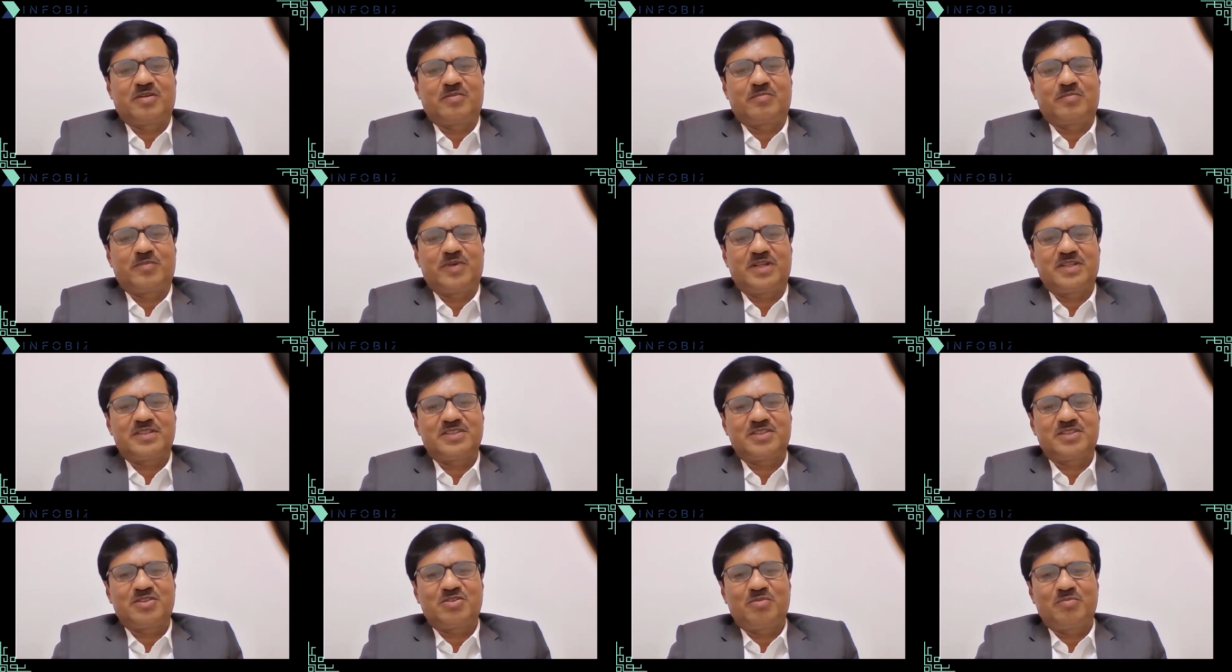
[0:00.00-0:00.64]

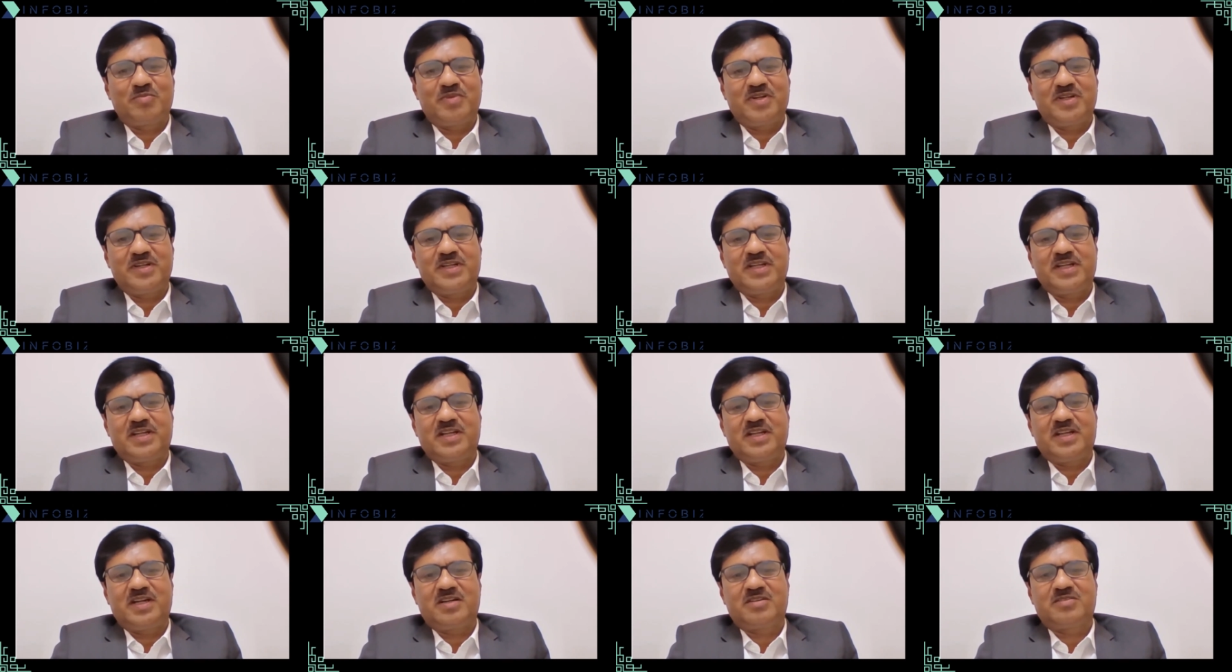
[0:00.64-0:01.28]
the government
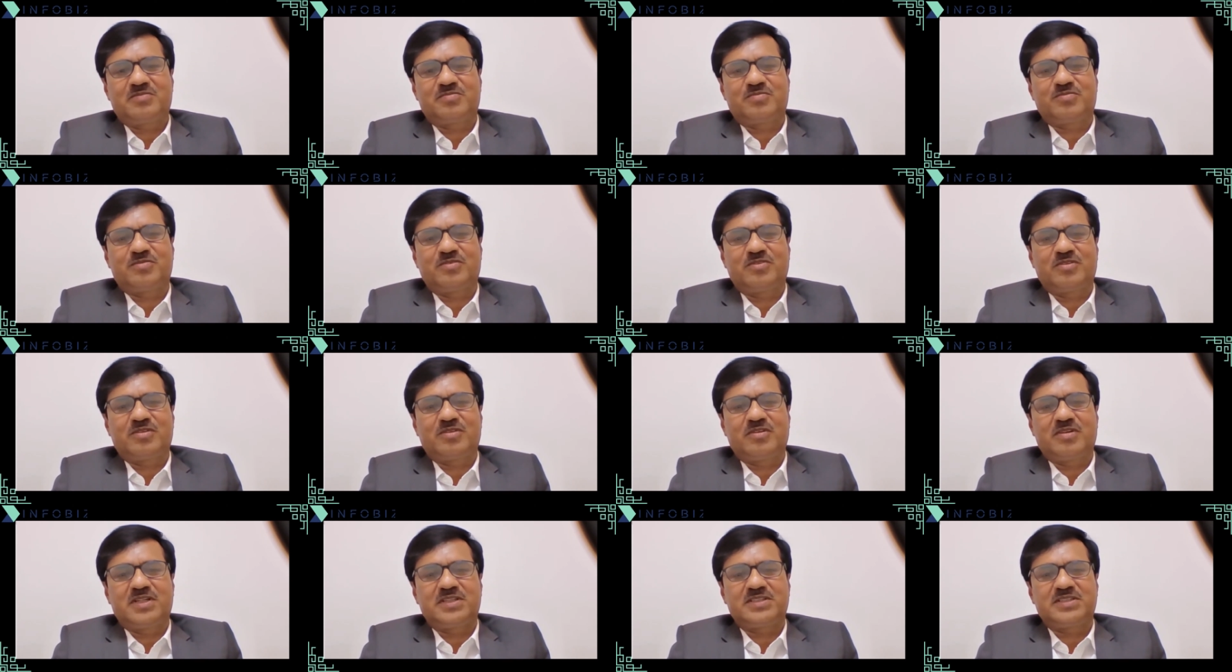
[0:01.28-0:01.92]
declared for,
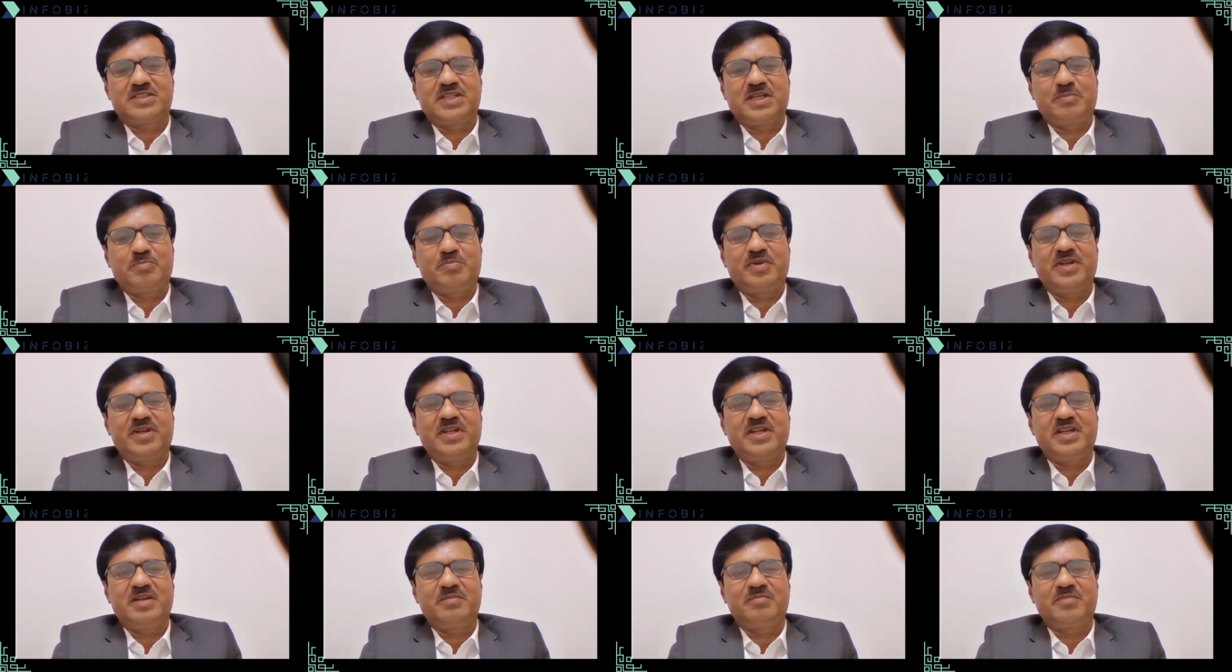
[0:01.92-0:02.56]
let's say,
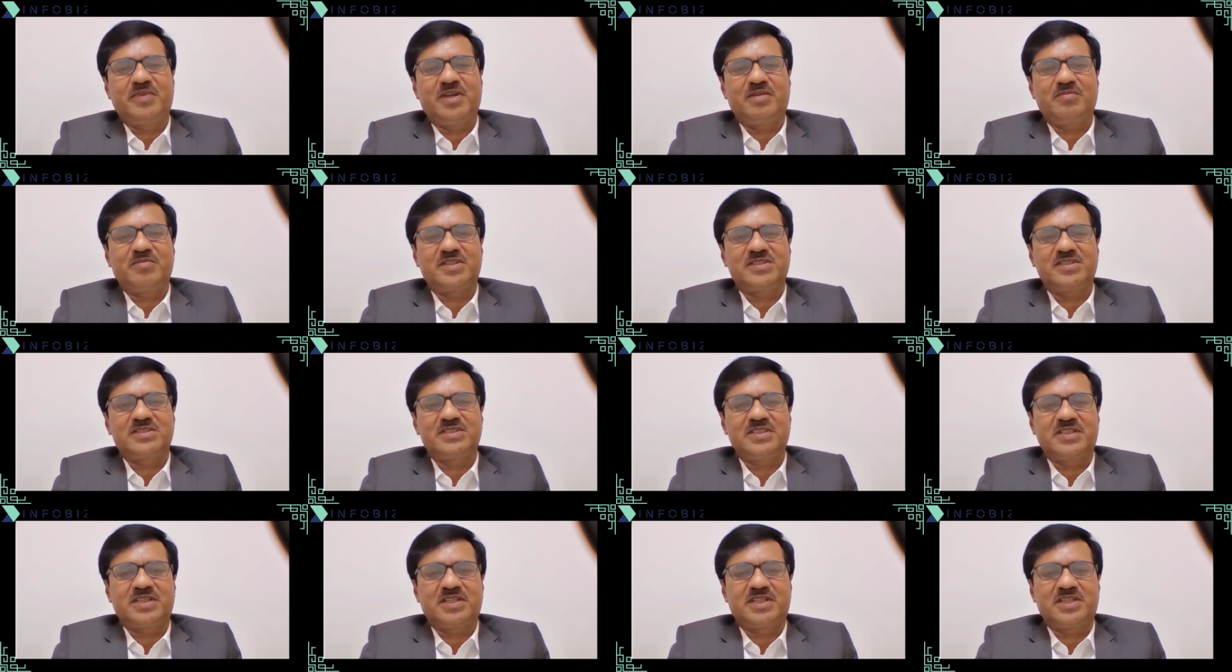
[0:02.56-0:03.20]
April and May
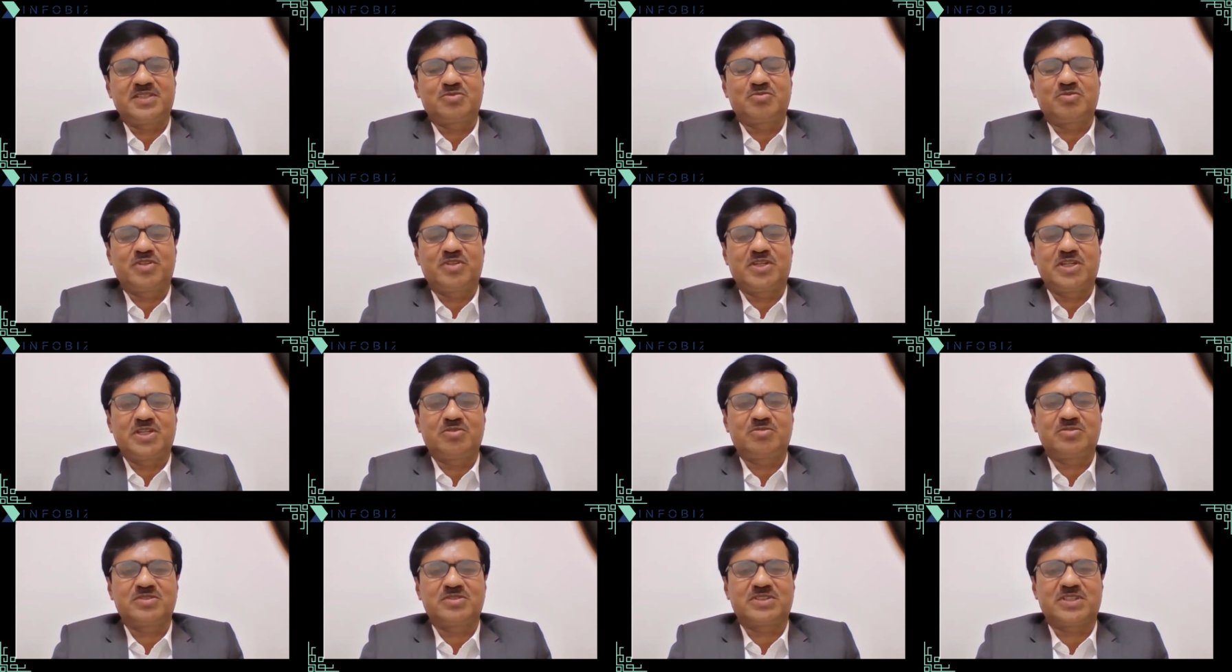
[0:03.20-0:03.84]
months interest we
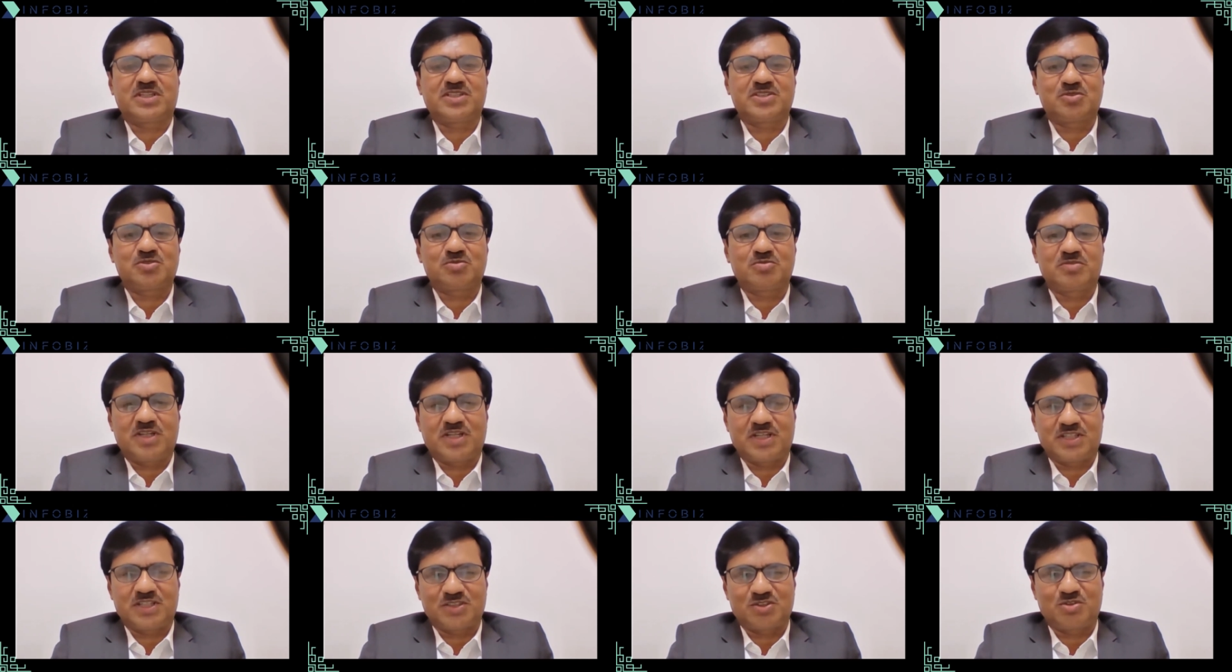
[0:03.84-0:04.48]
cannot charge to
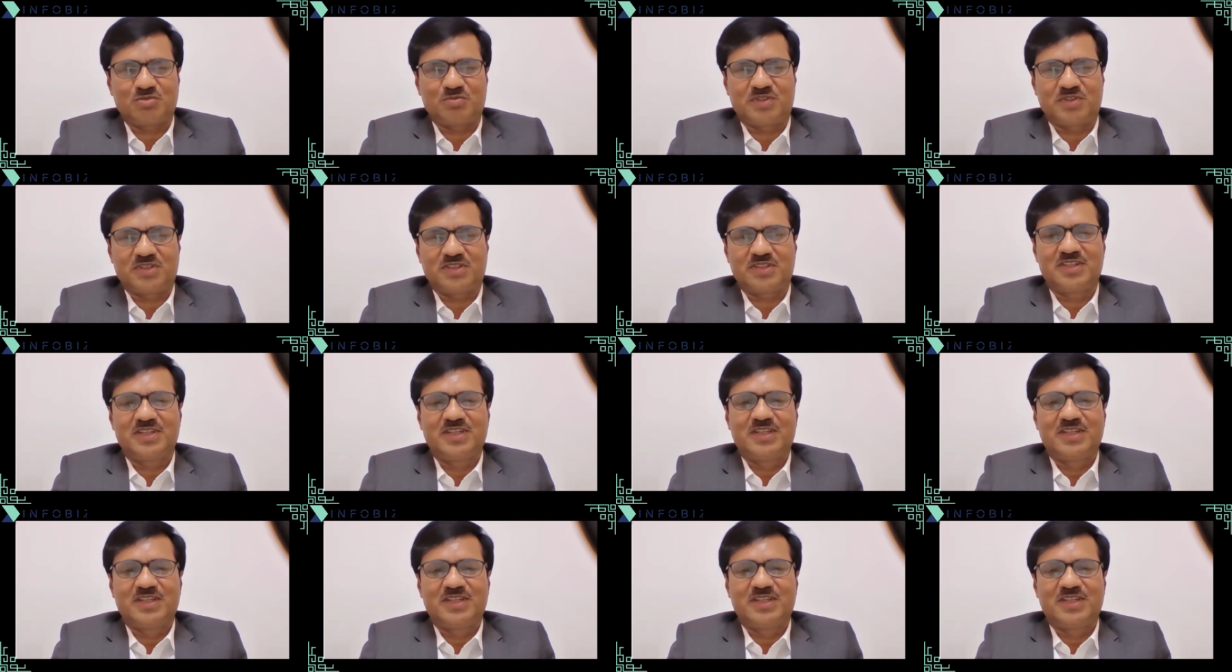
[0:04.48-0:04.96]
the customer.